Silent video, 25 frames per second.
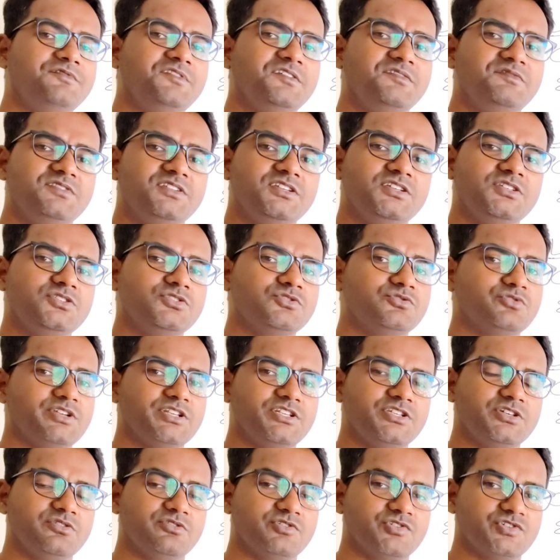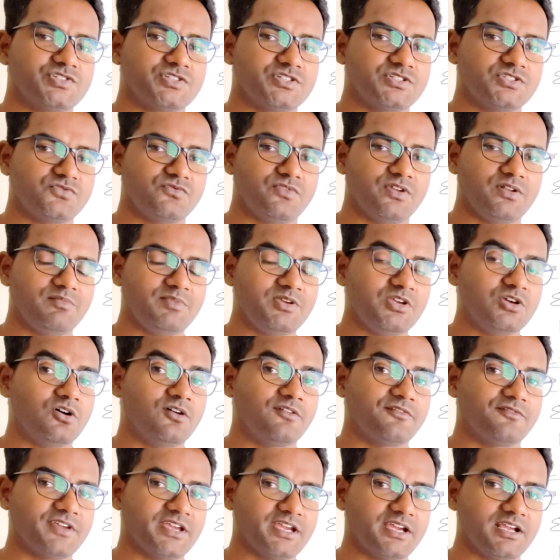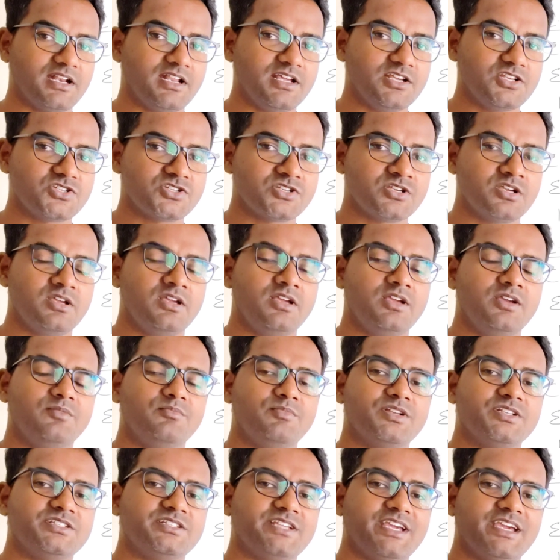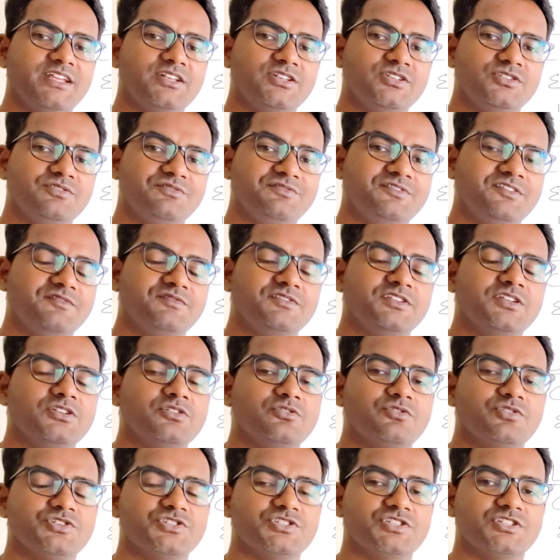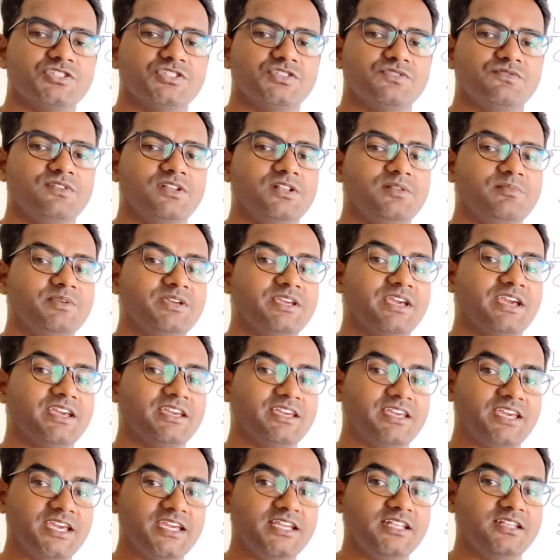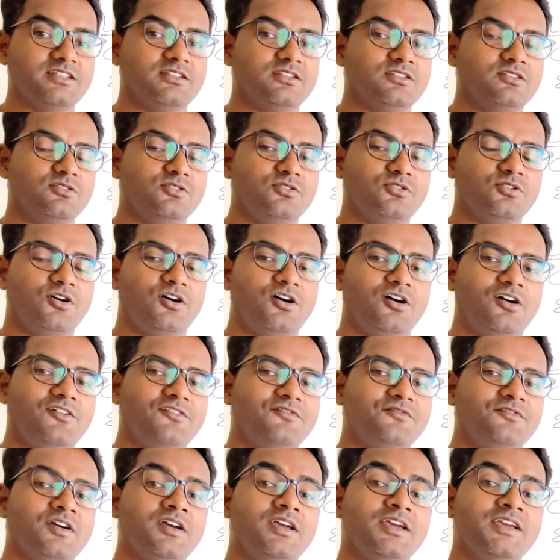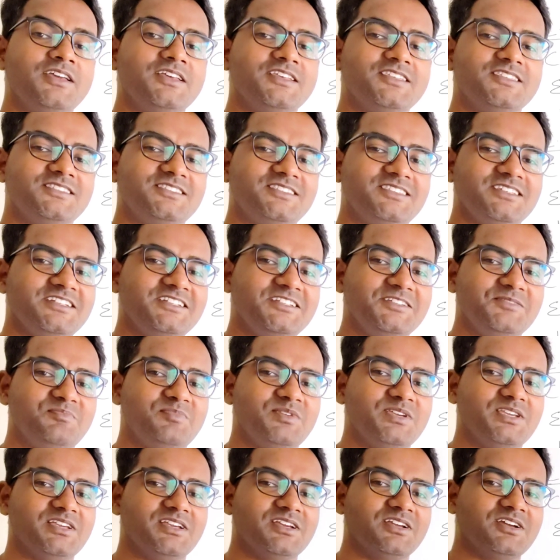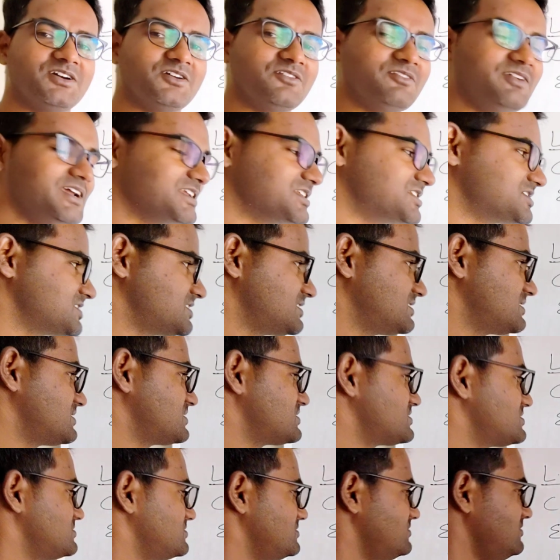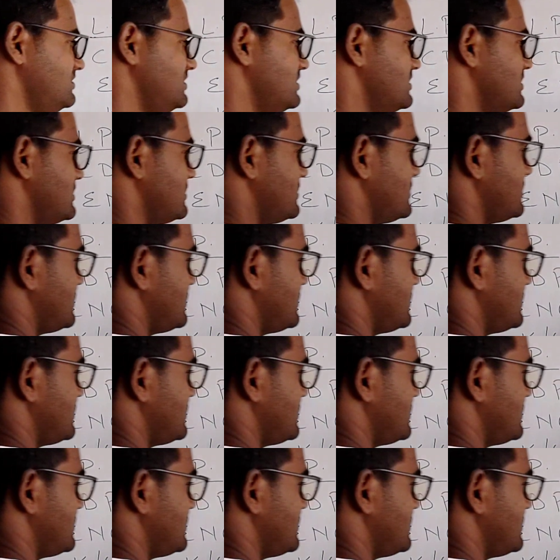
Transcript: 15 to 20 questions will be of English, but 10 to 15 questions will be again of CDP, right? So